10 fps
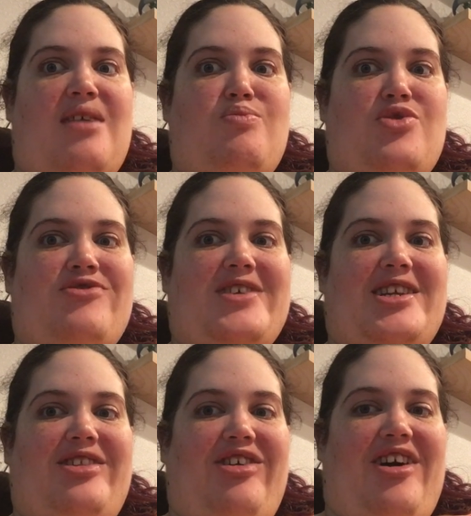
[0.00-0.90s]
and moving
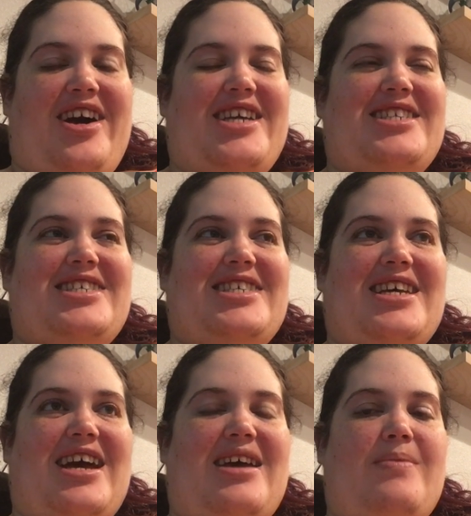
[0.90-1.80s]
a lot.
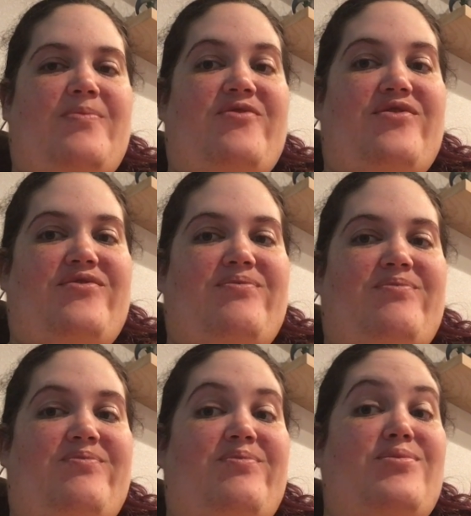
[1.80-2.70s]
I'm
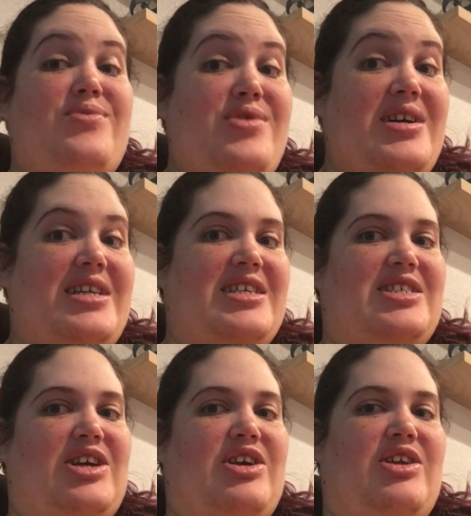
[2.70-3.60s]
really
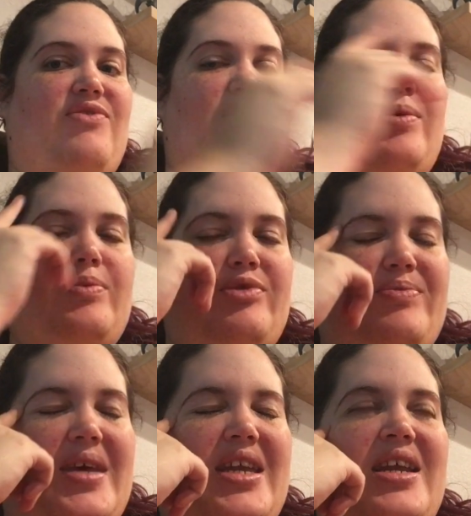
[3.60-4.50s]
starting to feel
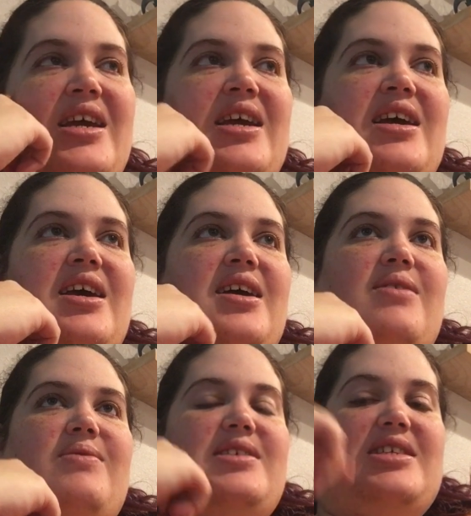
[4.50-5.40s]
movement,
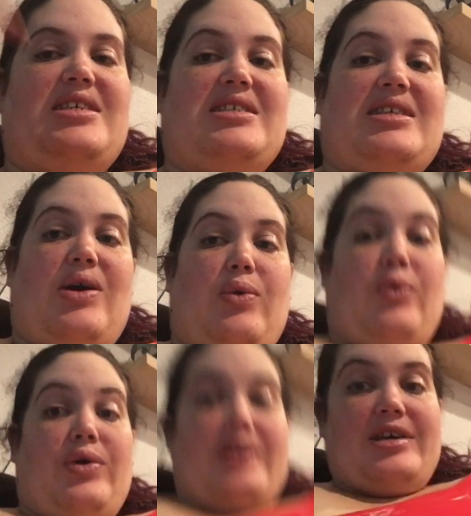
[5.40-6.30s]
which is
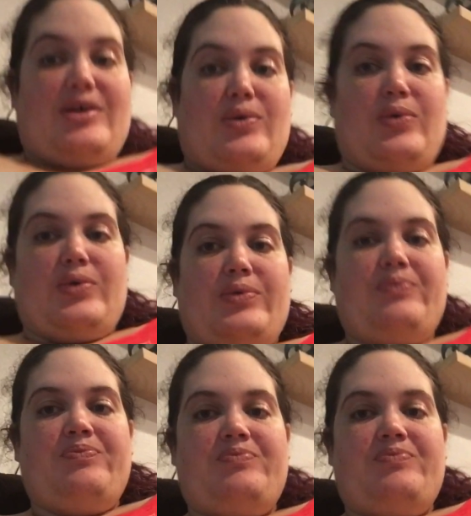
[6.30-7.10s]
really cool.